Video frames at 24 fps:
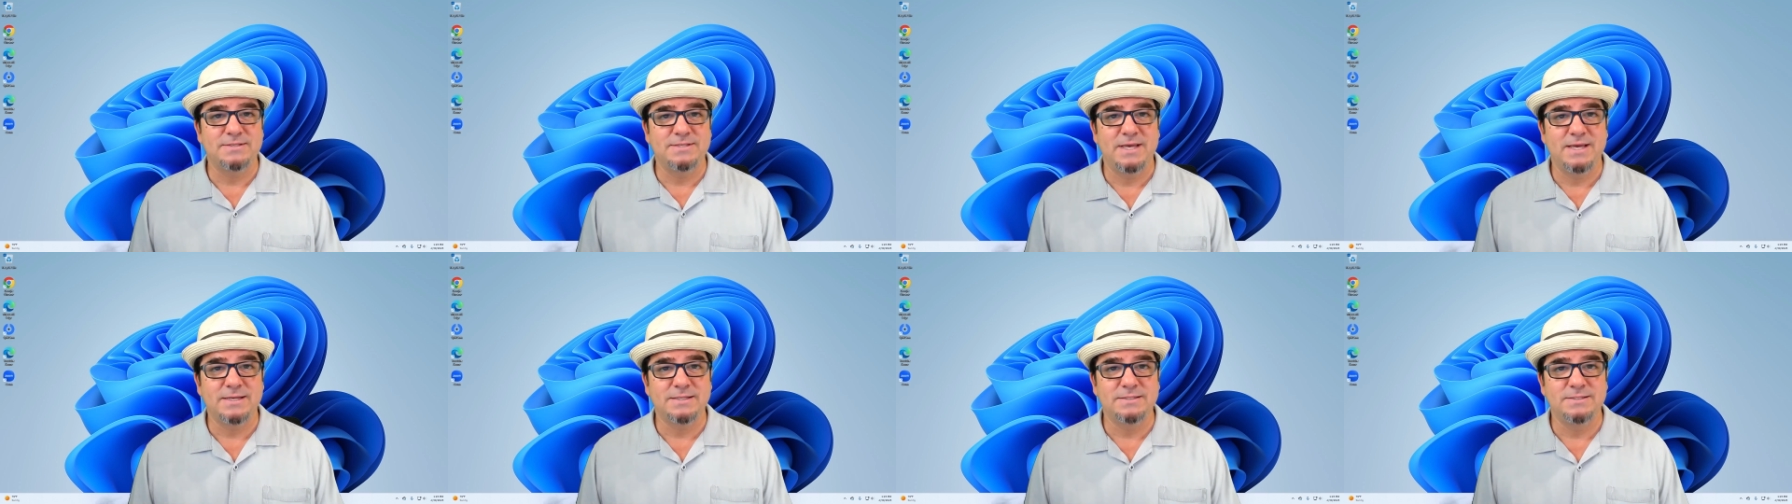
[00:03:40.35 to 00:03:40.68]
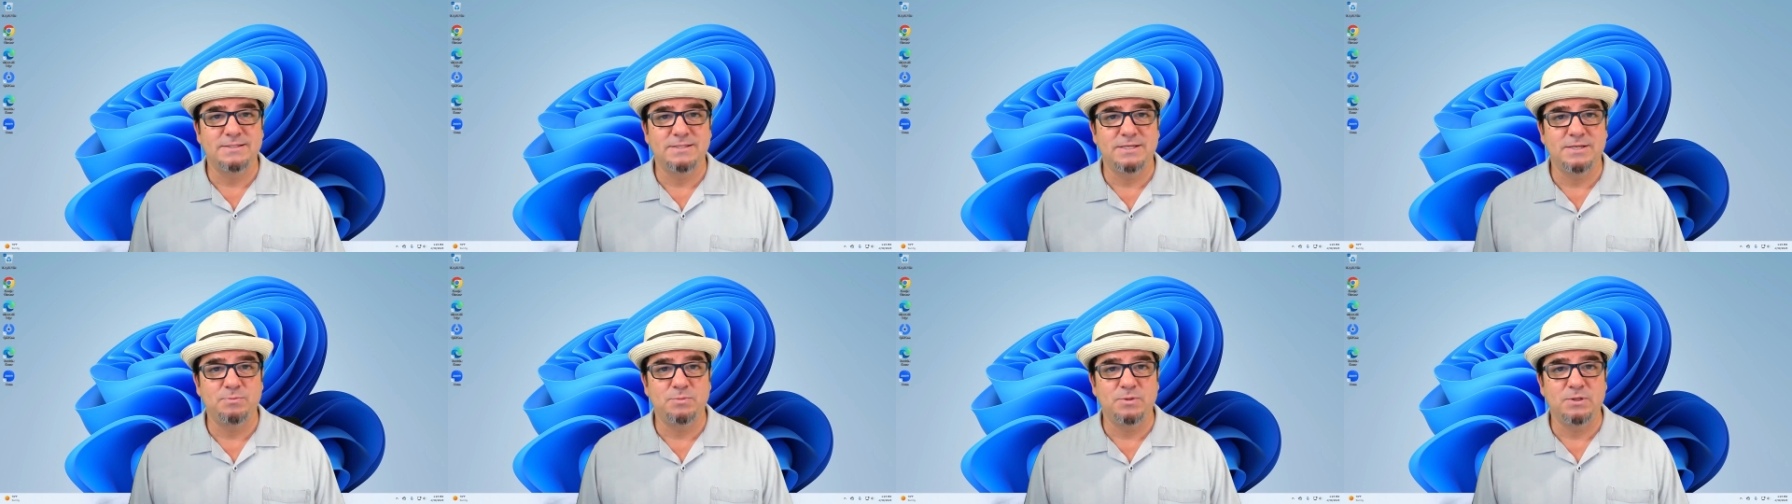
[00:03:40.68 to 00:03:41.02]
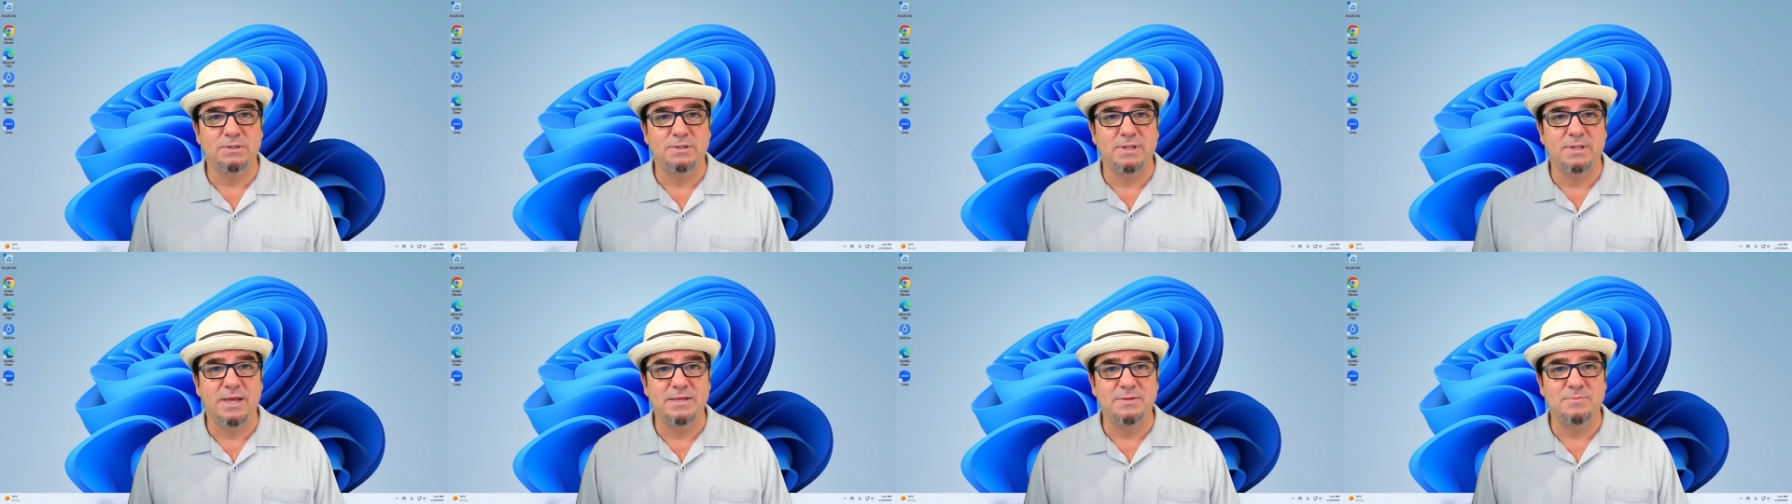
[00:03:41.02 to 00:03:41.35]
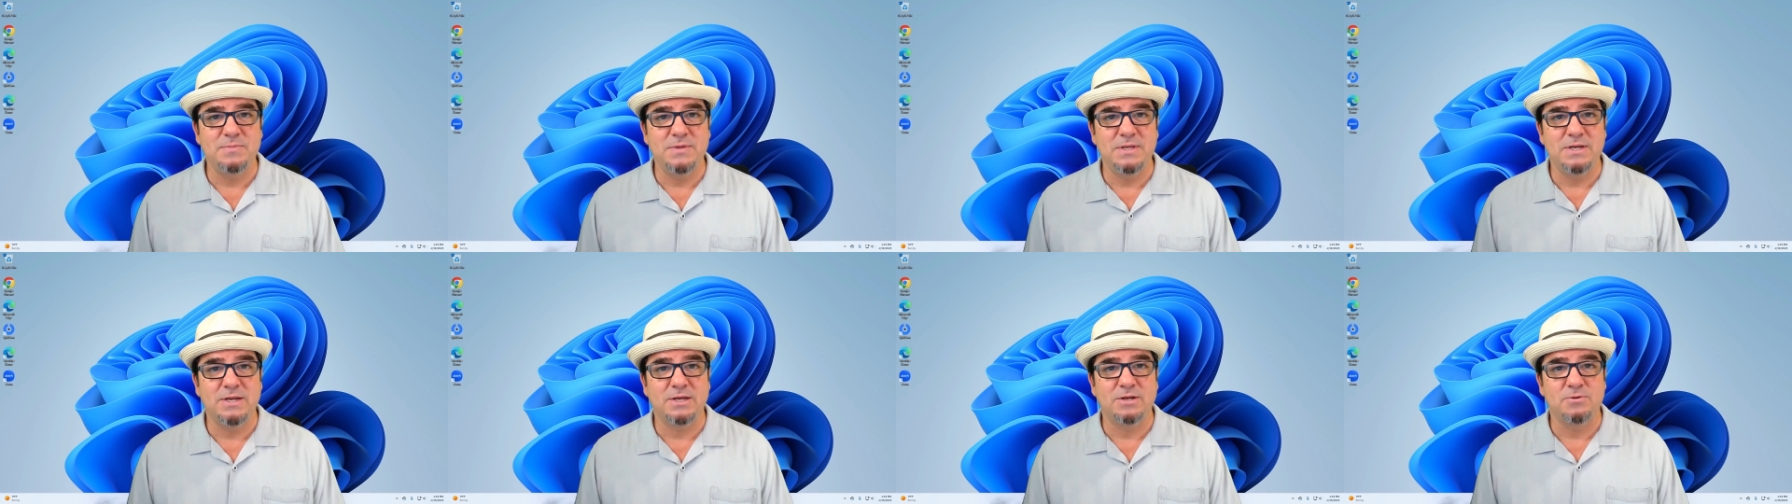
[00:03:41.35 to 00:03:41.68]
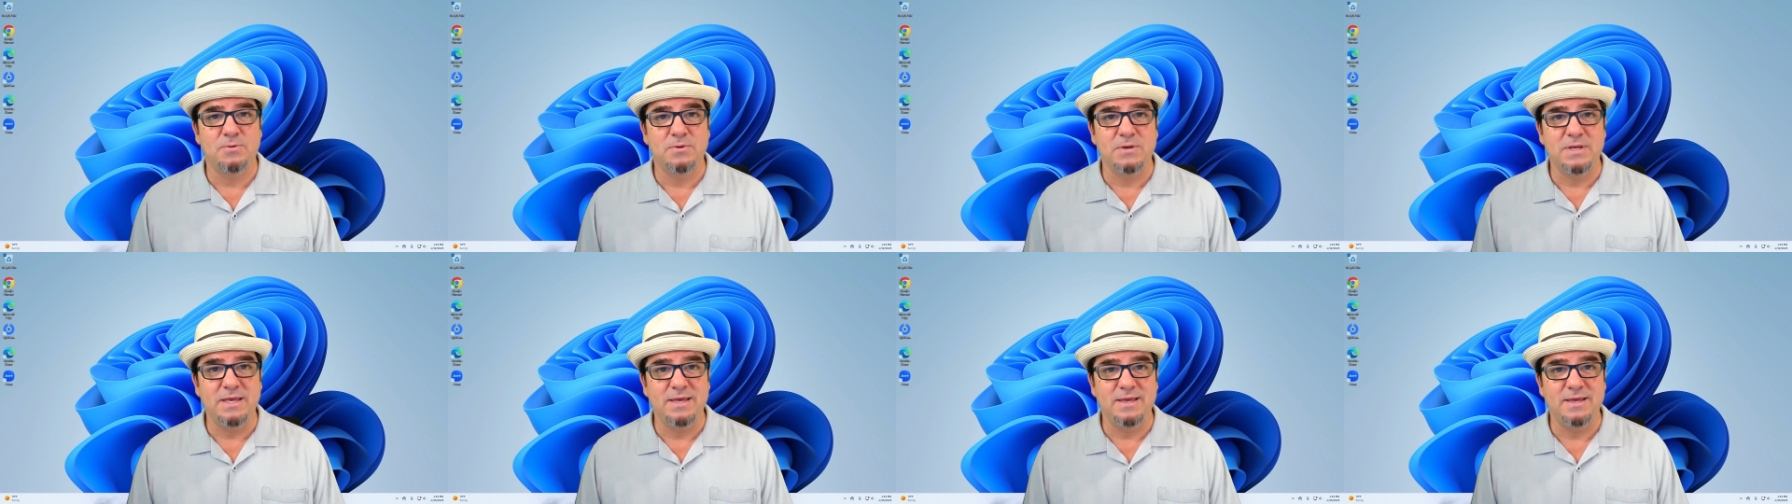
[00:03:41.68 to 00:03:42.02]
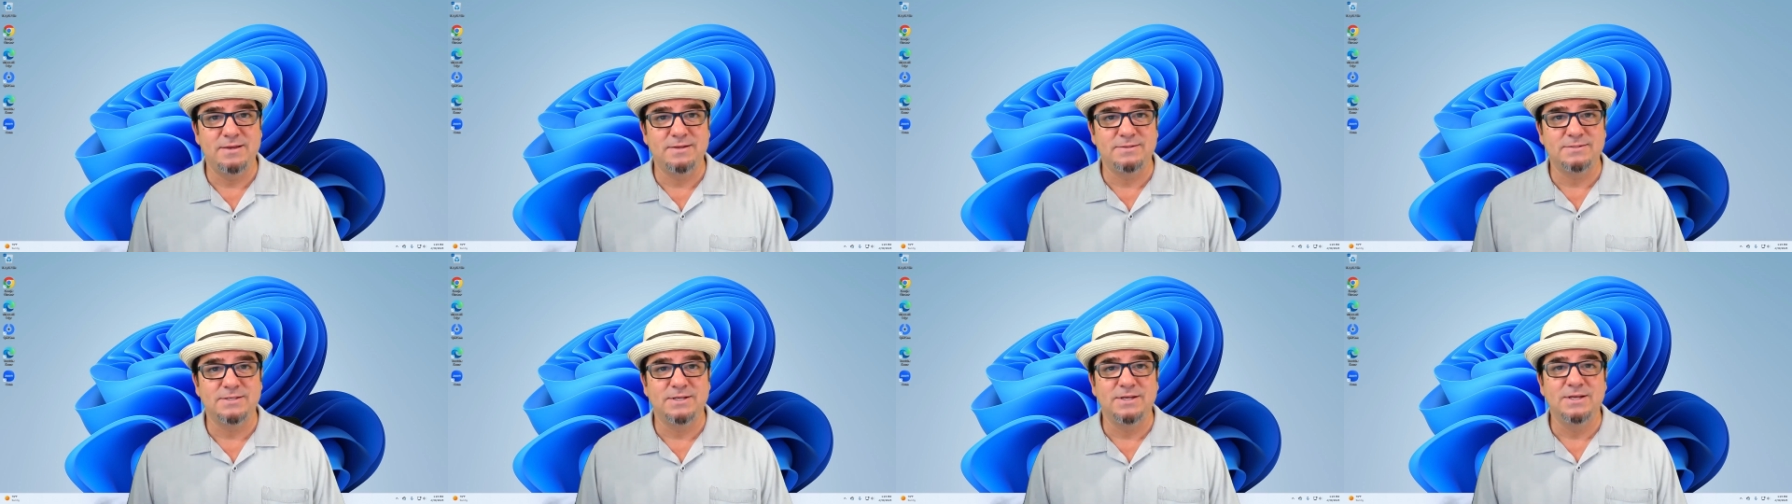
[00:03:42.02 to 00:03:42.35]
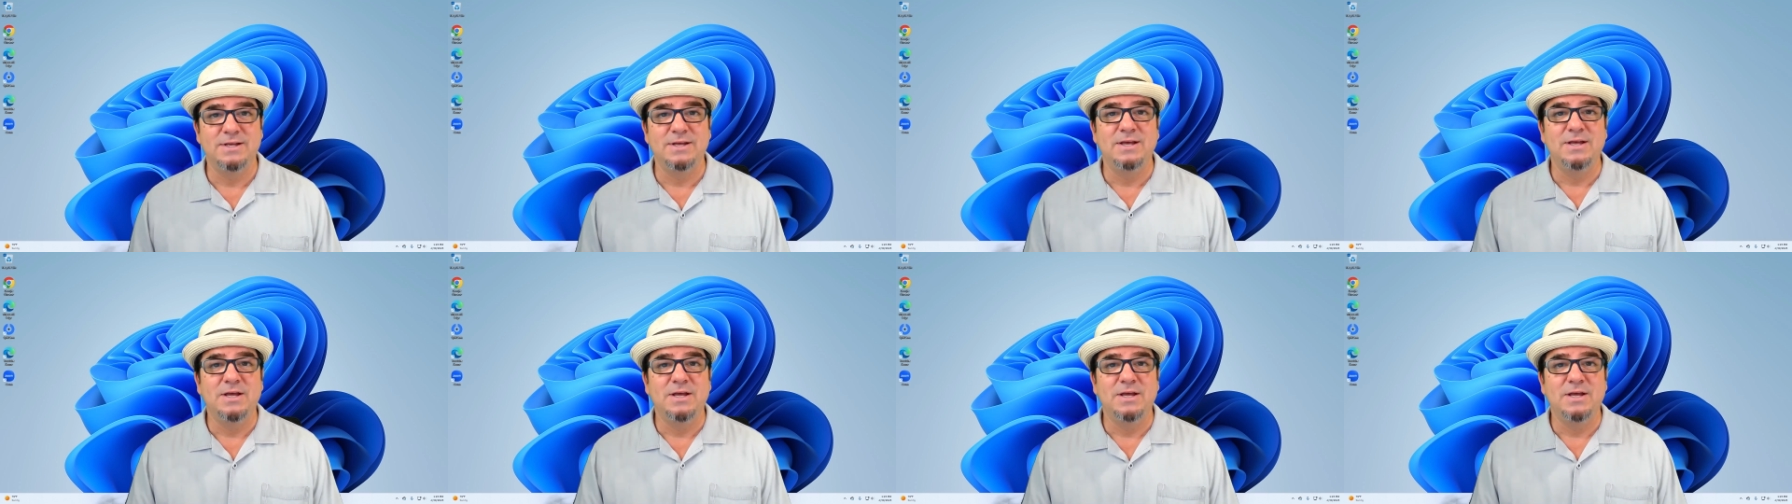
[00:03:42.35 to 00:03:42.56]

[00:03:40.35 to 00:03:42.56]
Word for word: tech tip you'd like me to create,